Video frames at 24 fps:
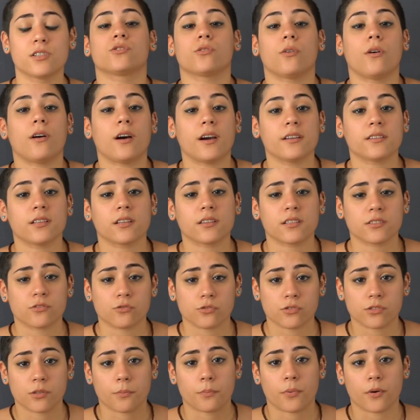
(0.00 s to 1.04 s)
So I thought this
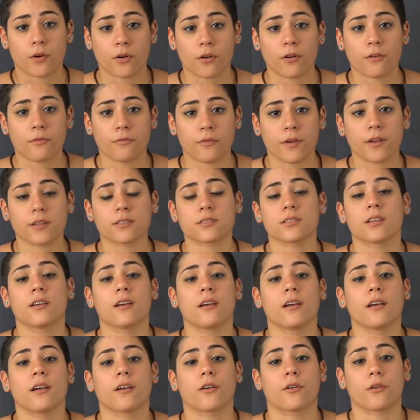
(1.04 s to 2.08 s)
was the perfect
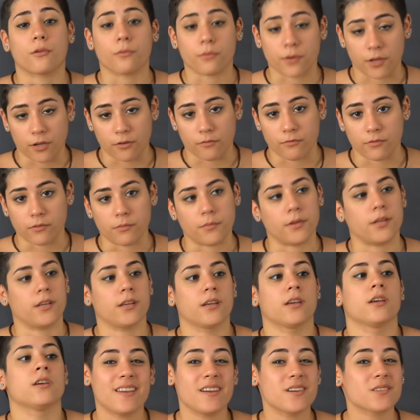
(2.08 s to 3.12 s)
career for me.
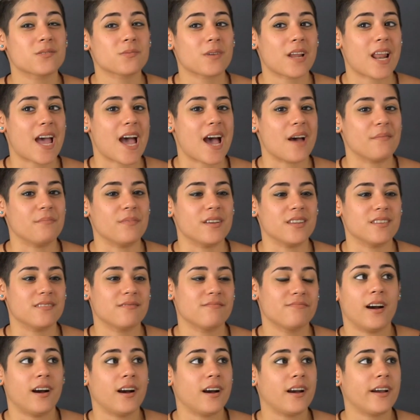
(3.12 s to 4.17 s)
Here's what happened.
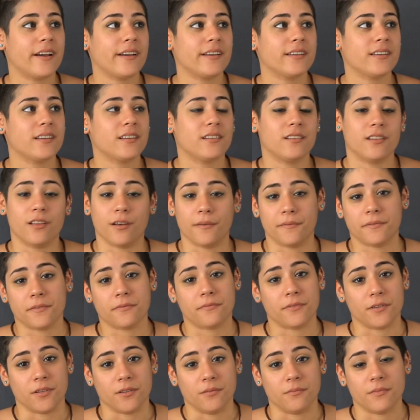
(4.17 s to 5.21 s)
I
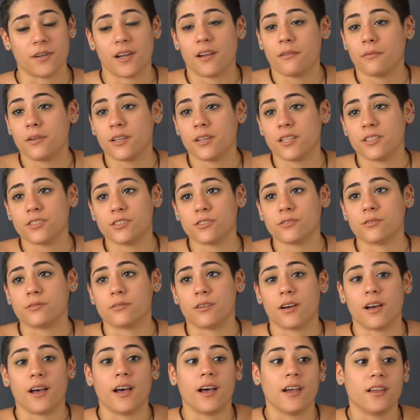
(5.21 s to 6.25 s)
love film. I really do.
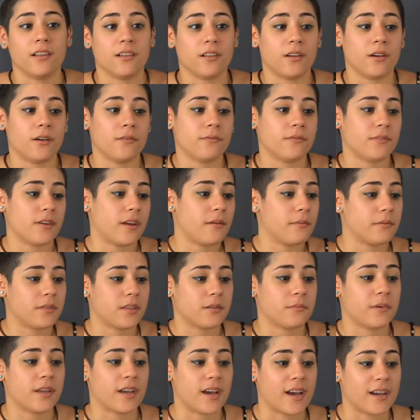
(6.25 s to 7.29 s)
I love
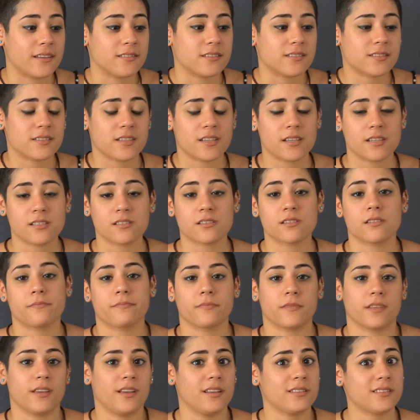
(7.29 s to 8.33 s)
everything behind the scenes.
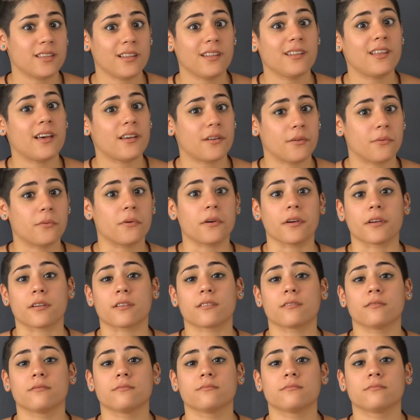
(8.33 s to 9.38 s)
It's a lot of work.